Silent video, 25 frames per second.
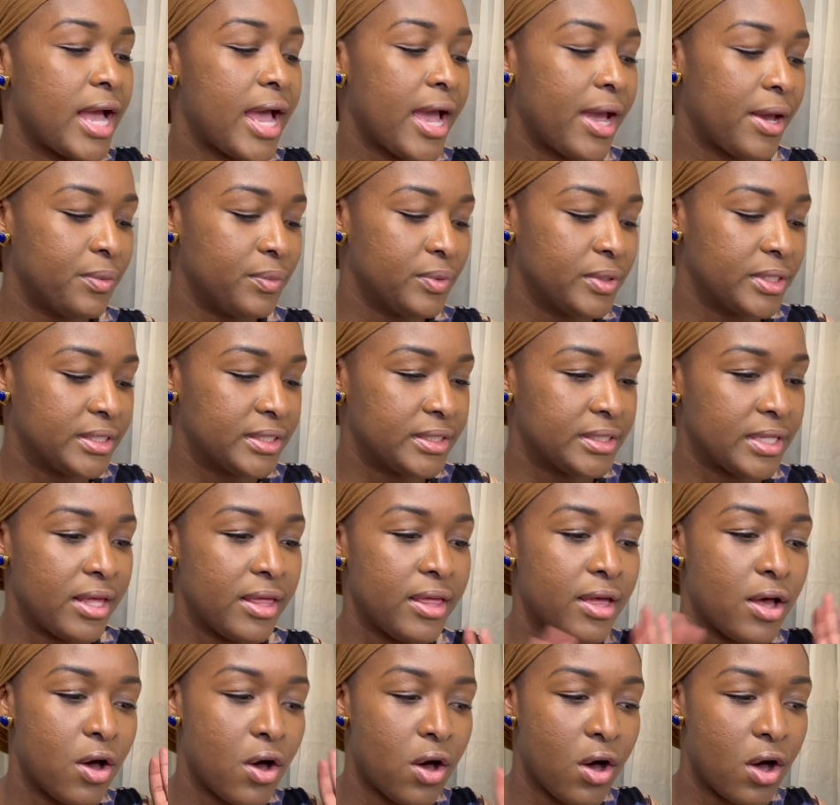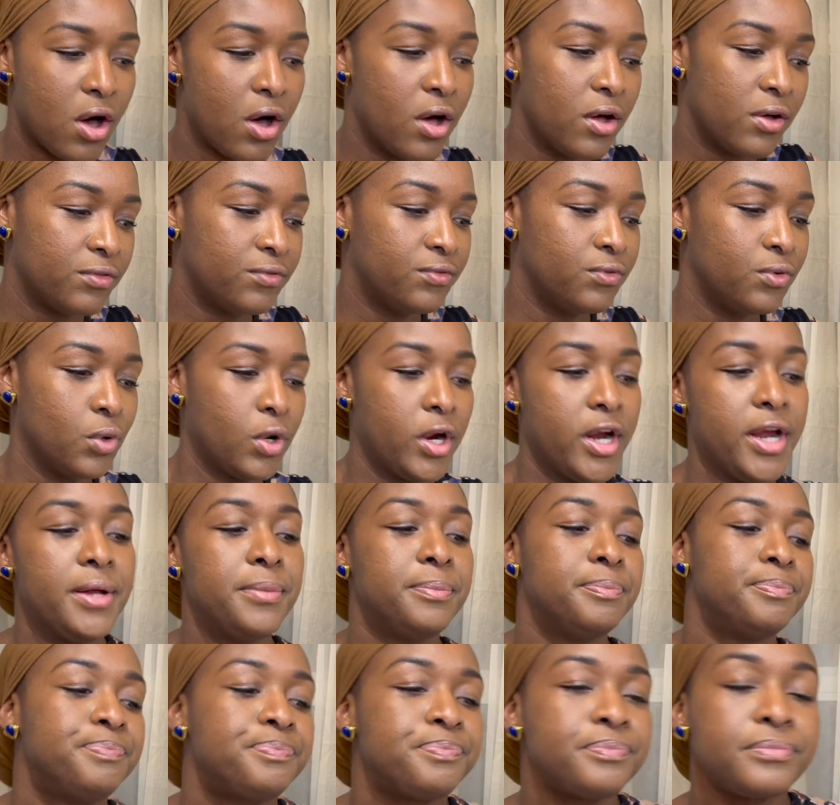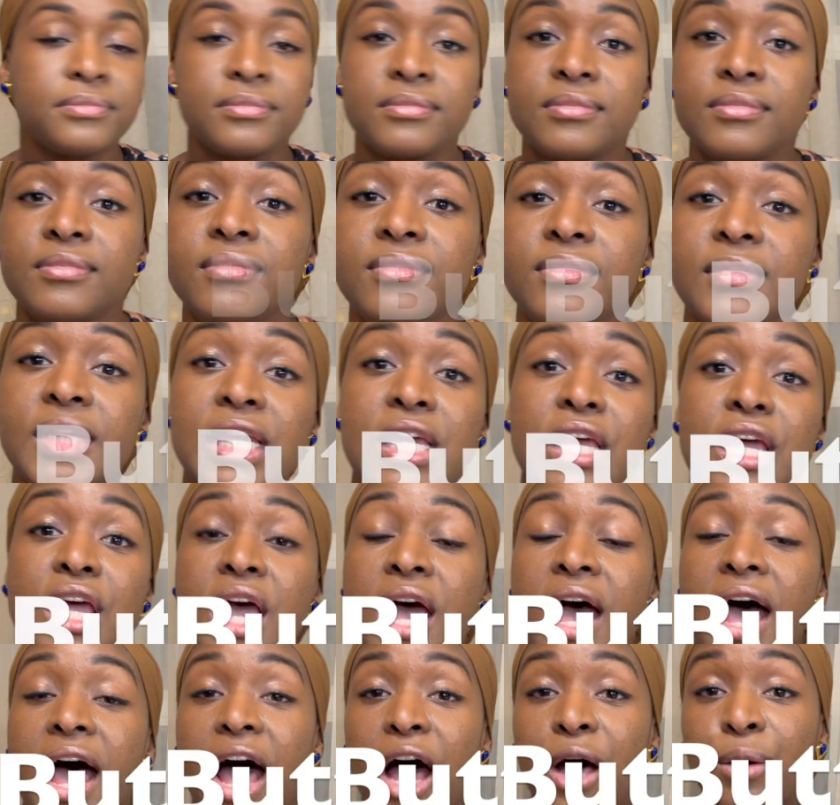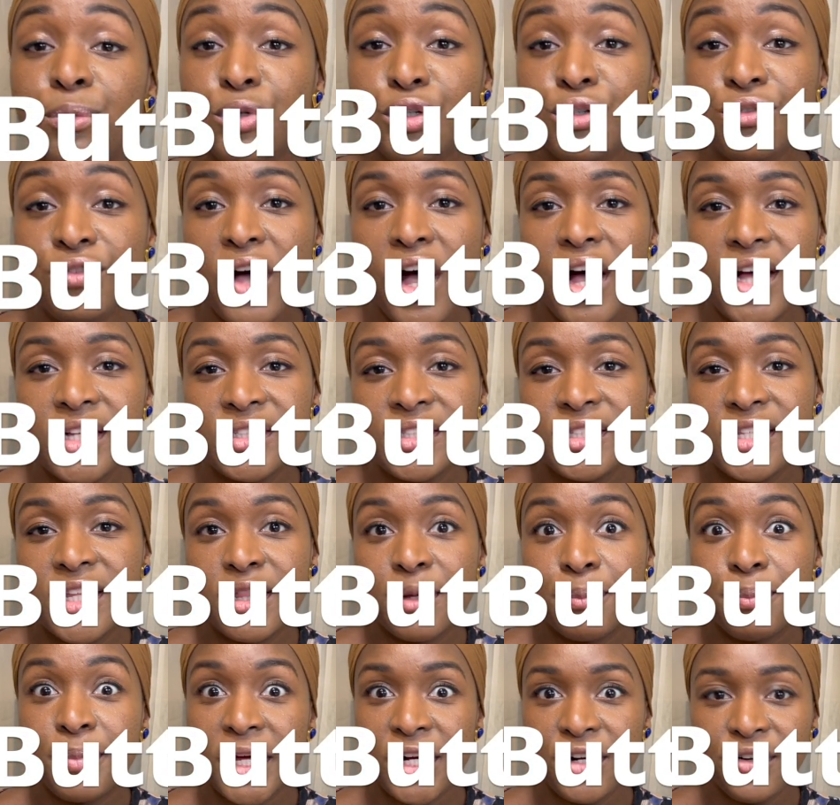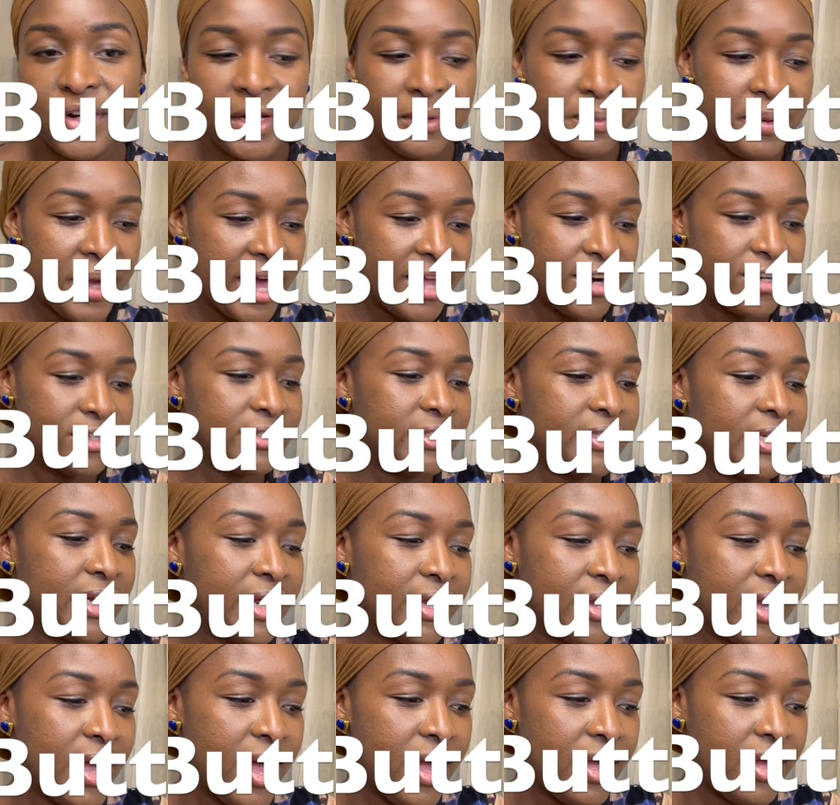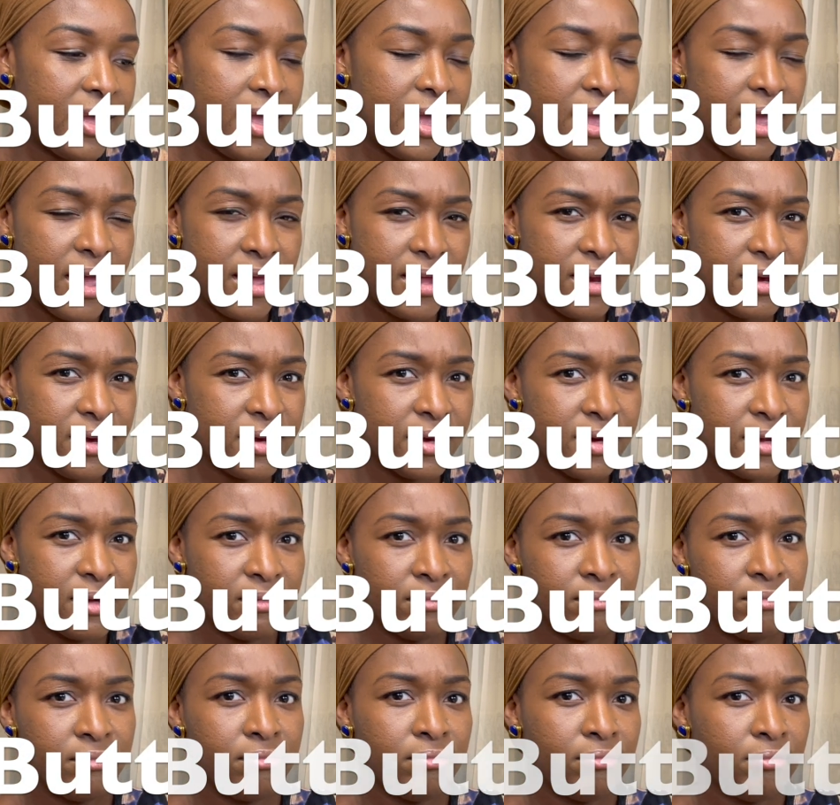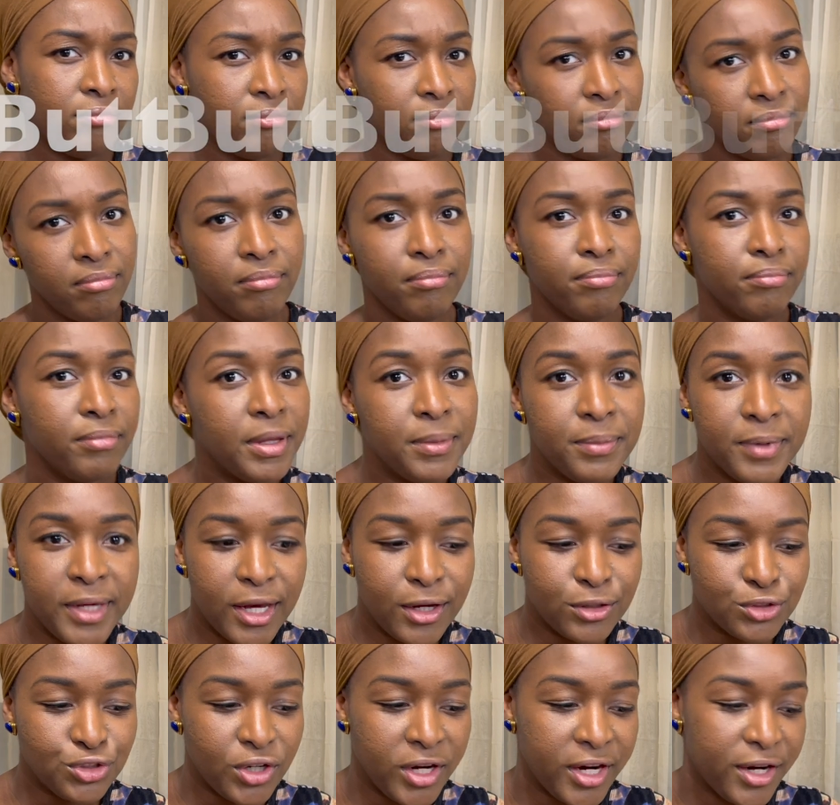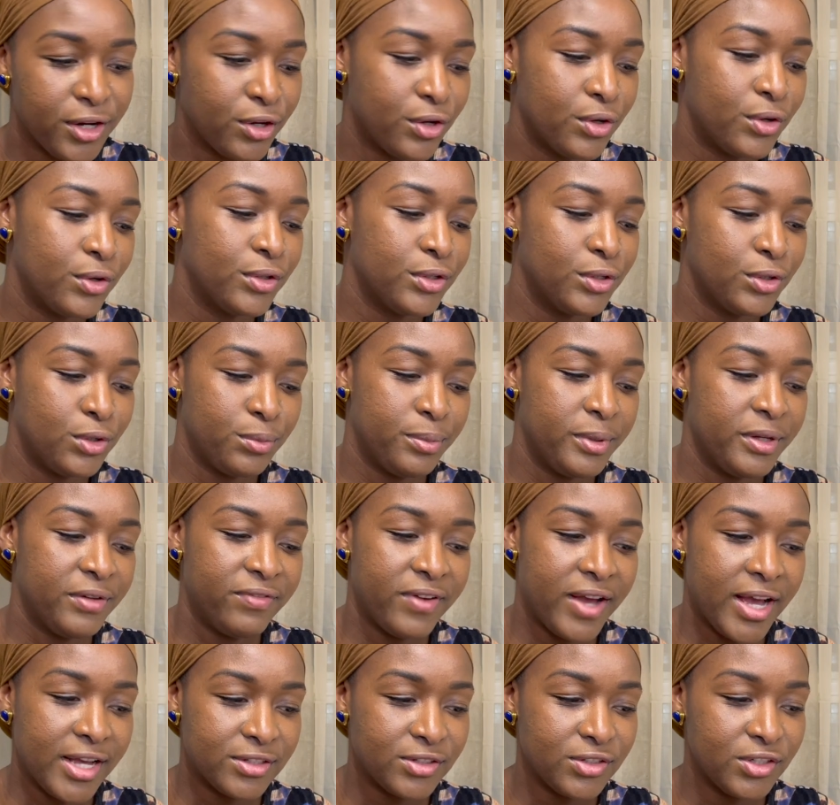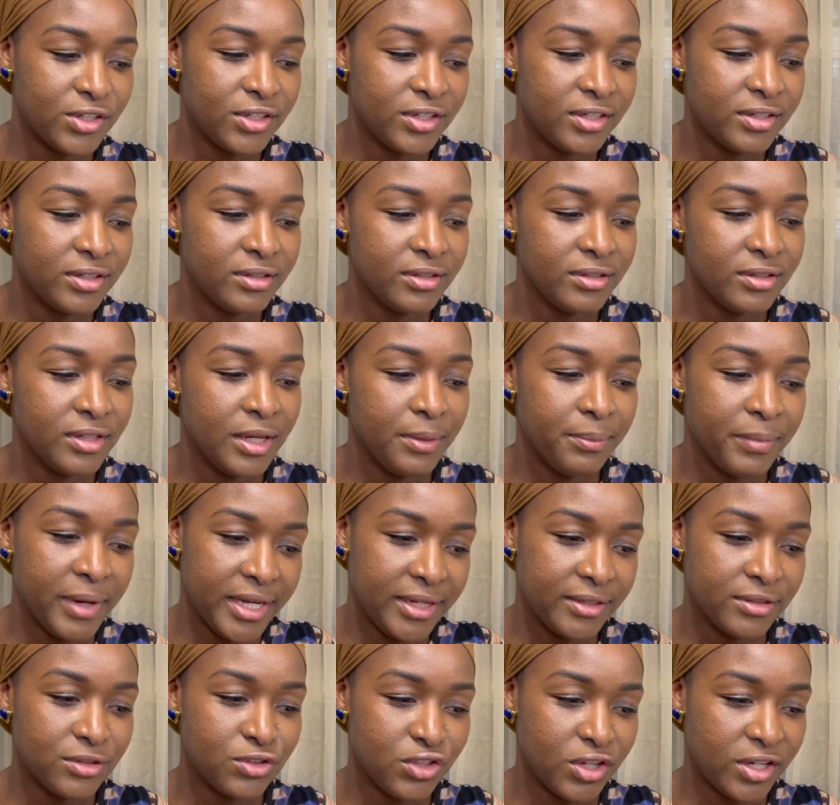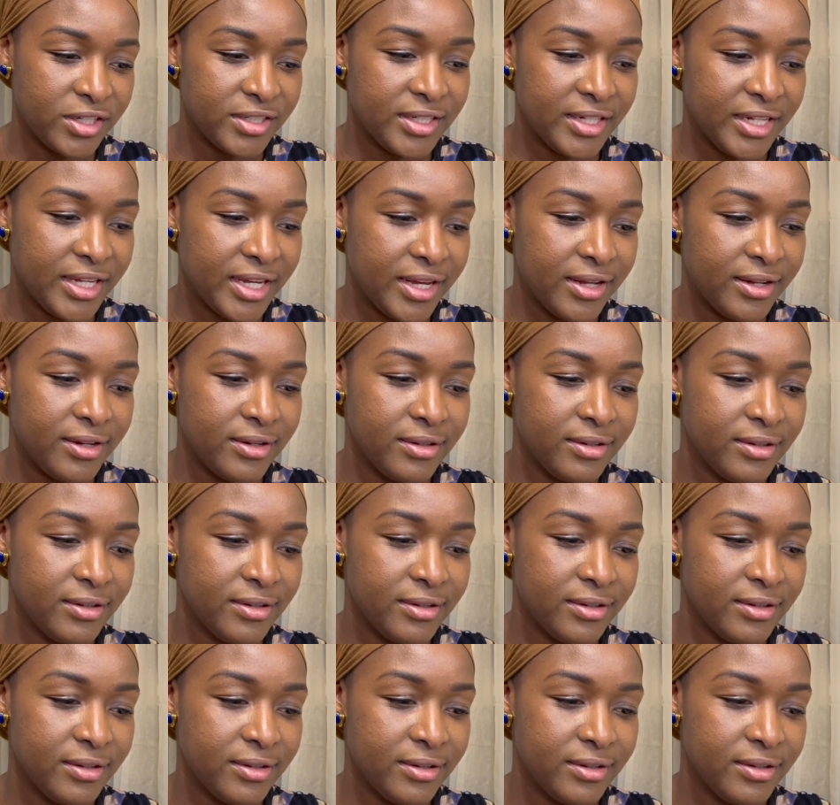I was all for it. I'll move on to the Butterick patterns that I got, and maybe I'll try to go a little bit faster. It might start to get...